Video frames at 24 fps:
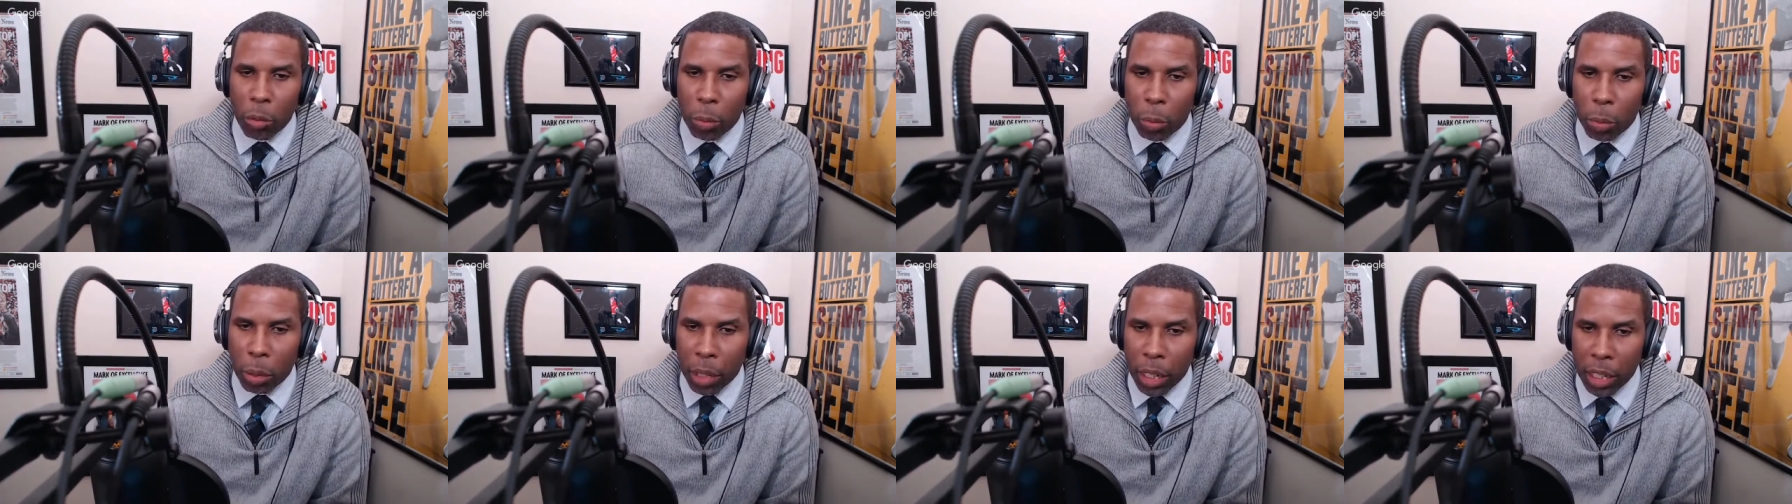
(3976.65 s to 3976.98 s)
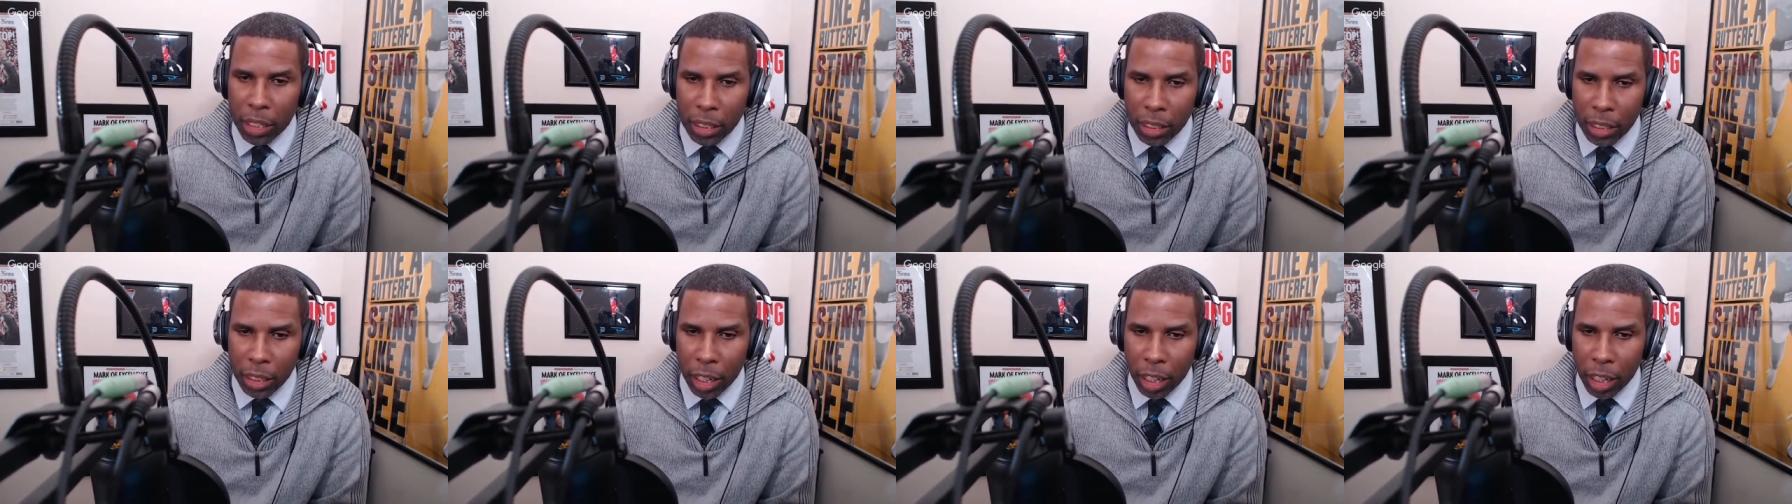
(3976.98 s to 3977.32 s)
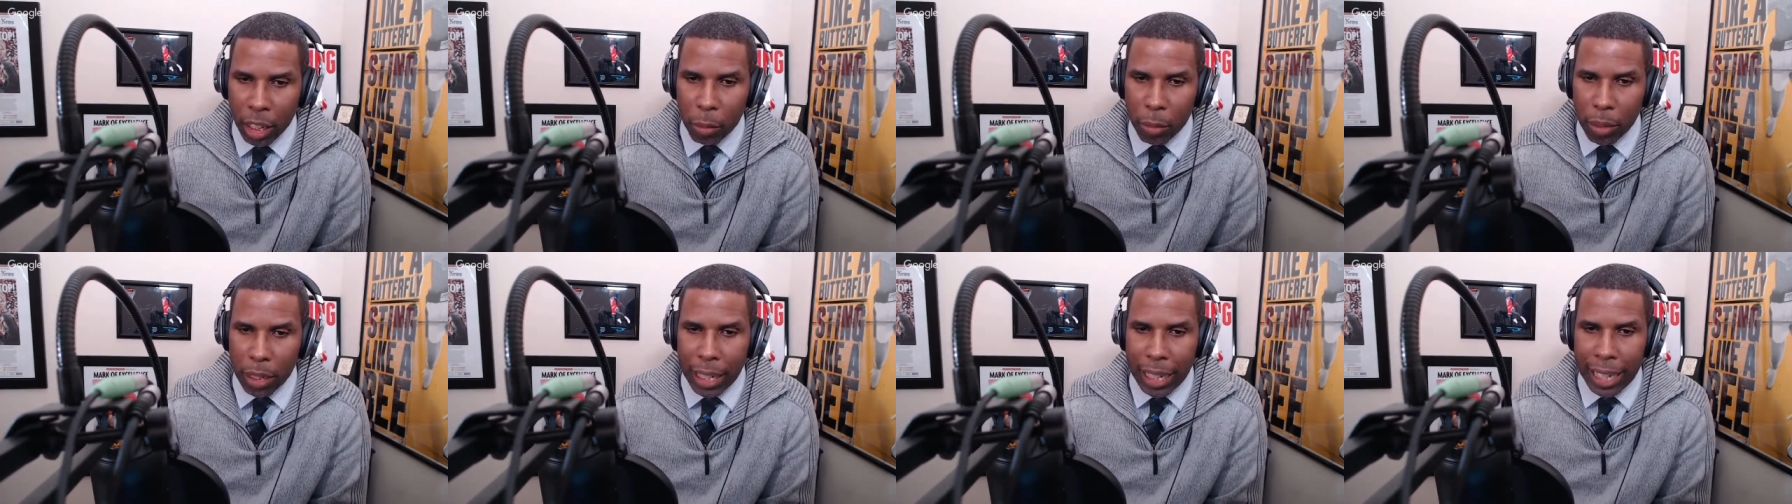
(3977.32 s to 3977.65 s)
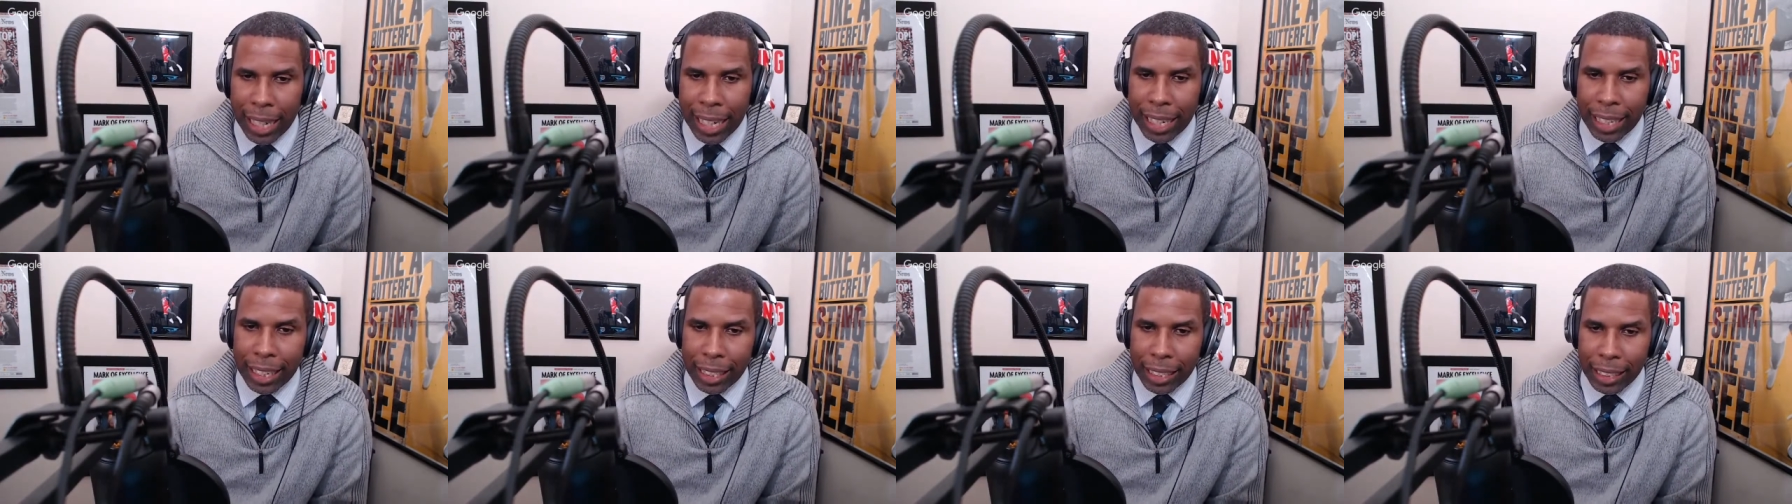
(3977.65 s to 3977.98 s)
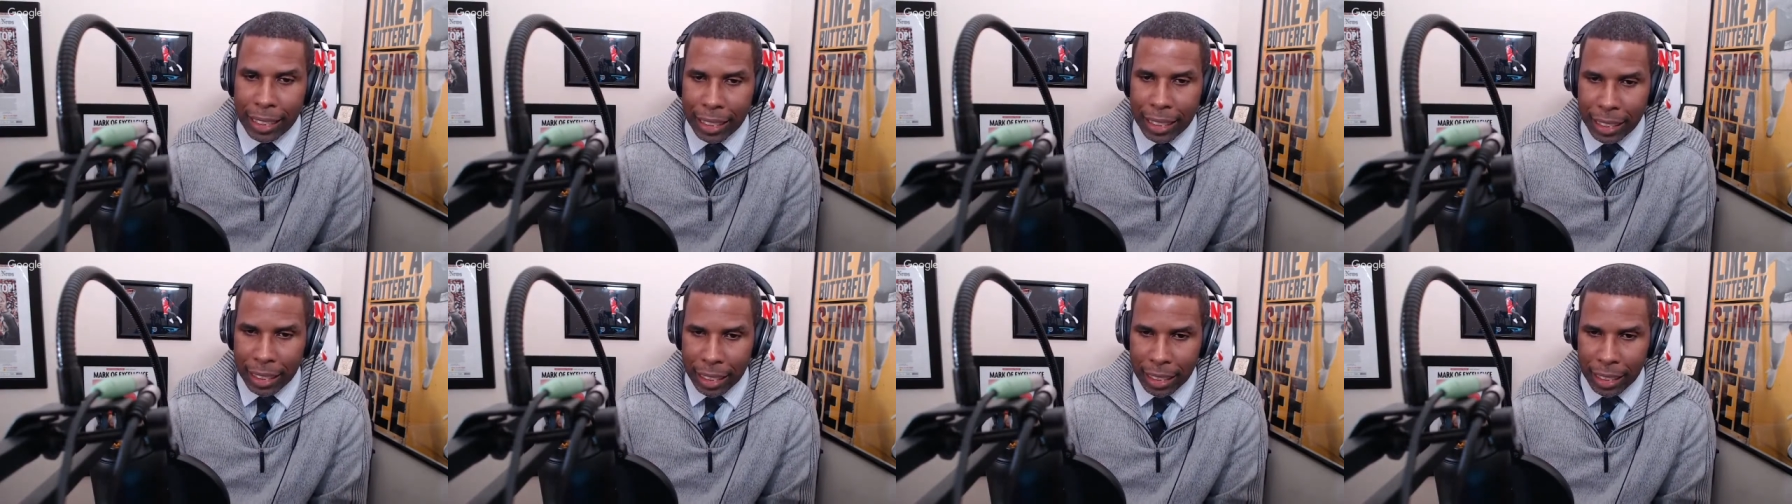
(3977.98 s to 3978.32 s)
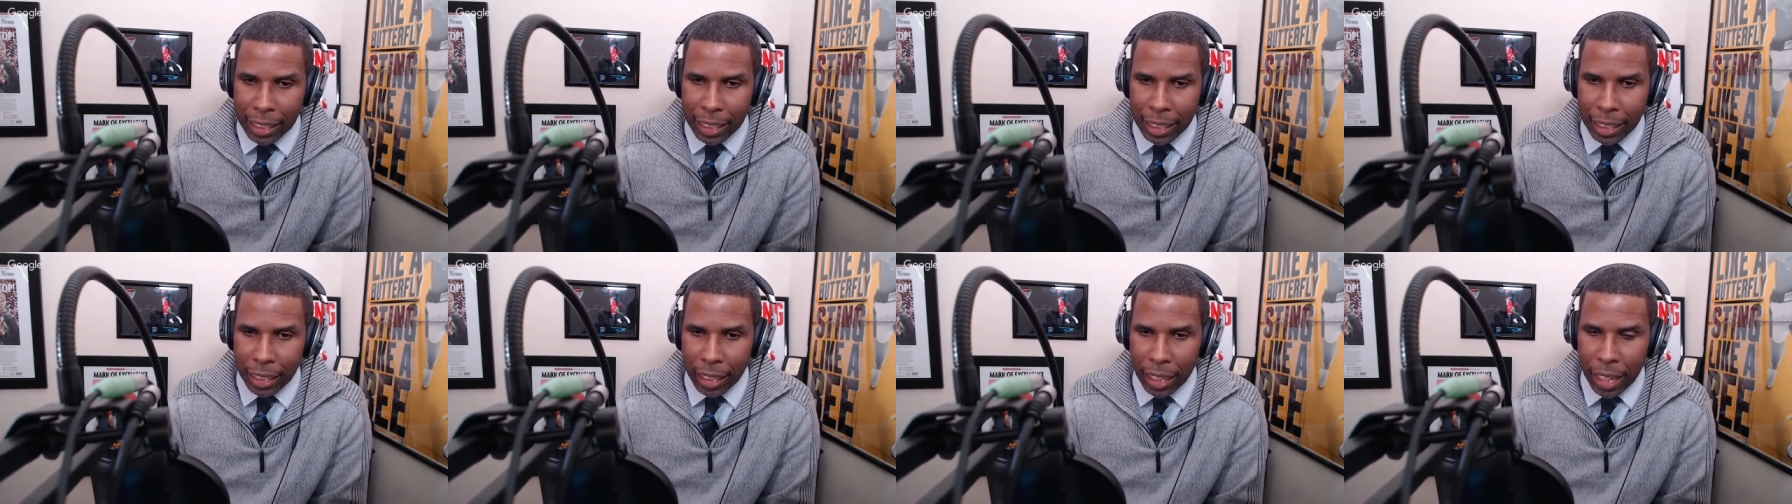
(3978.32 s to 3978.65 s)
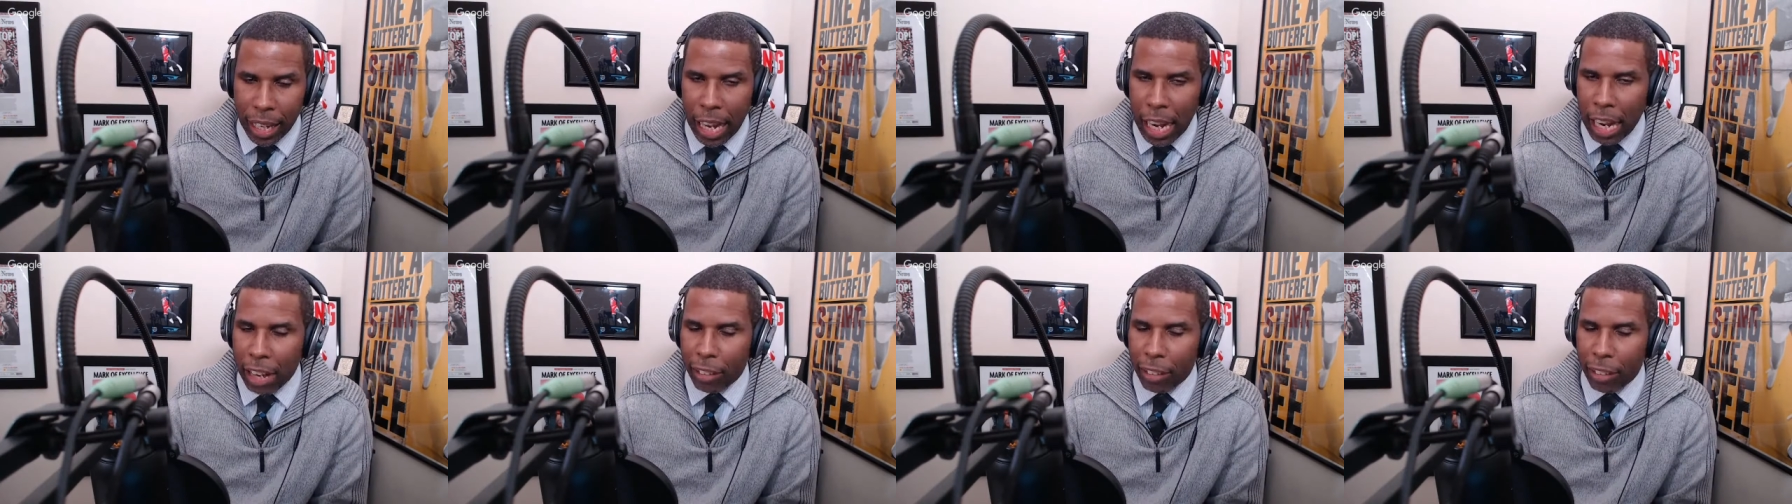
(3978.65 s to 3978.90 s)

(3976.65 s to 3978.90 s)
bunched up, inconsistent.